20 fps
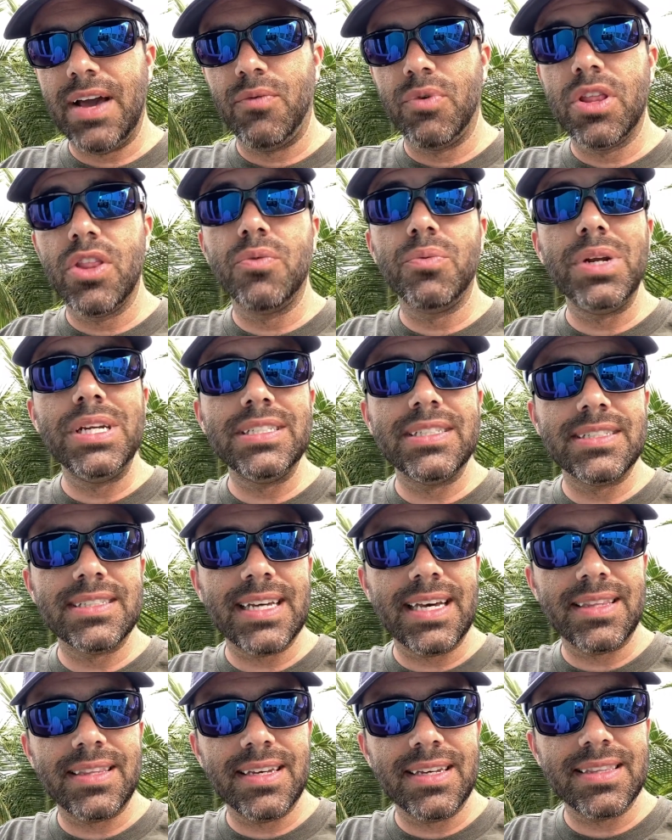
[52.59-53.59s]
One of the reasons
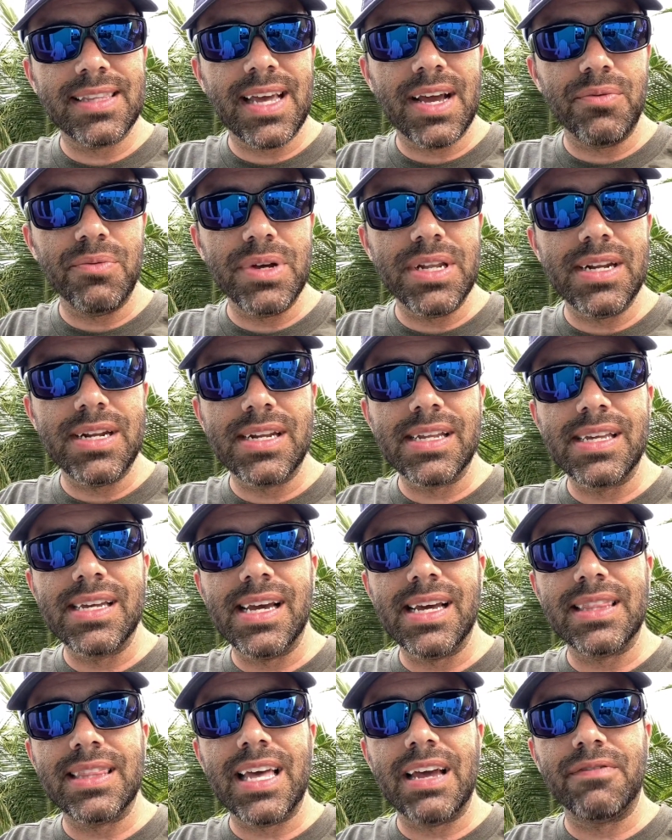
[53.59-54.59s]
I think that we didn't
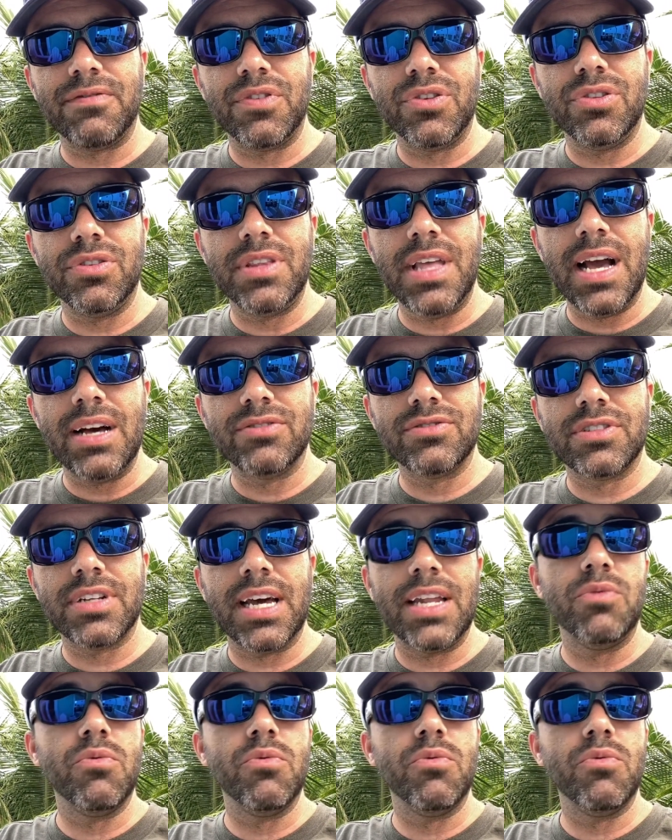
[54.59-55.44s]
get that for the downside,